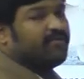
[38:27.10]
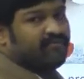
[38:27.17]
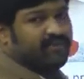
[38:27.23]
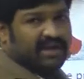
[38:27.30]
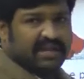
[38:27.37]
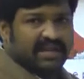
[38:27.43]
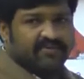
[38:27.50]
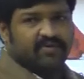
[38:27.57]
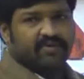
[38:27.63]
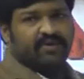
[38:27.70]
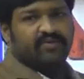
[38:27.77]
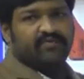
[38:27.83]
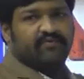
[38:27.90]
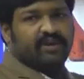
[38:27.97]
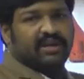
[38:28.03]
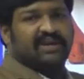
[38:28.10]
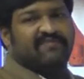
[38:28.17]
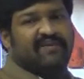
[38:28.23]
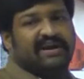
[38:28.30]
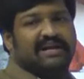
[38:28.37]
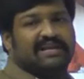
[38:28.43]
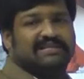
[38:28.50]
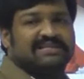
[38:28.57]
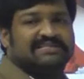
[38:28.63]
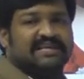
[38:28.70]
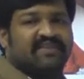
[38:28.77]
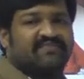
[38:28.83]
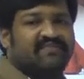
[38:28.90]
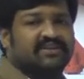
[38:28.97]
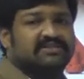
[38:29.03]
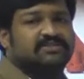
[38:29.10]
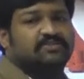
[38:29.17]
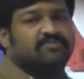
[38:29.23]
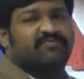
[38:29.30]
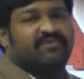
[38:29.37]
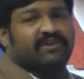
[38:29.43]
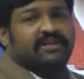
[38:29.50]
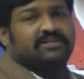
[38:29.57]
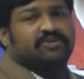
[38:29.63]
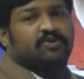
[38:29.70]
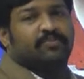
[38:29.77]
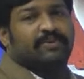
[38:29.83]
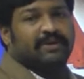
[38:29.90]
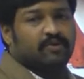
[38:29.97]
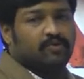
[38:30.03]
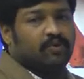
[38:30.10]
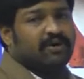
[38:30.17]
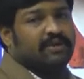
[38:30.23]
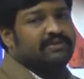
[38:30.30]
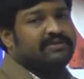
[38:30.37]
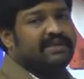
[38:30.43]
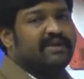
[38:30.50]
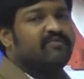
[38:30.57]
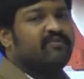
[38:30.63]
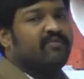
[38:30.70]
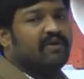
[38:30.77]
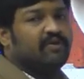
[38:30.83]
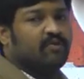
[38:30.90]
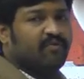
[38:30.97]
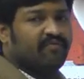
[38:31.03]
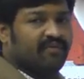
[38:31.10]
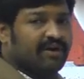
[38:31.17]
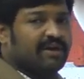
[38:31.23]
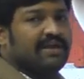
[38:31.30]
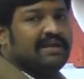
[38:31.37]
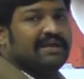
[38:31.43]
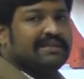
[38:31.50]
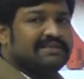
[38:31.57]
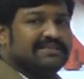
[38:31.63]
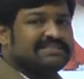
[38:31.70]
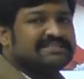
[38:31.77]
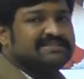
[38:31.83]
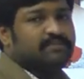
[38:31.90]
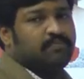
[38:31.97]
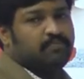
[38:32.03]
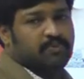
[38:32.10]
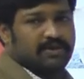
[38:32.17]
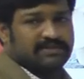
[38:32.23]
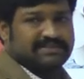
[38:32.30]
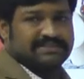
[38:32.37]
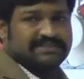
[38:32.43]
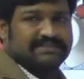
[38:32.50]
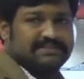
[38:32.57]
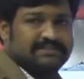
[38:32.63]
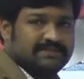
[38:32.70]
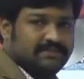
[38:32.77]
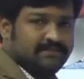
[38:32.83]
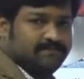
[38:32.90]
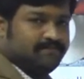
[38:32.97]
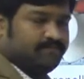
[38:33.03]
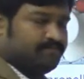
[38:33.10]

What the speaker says: wherever we require the surface finish to be good, then we will go for this process.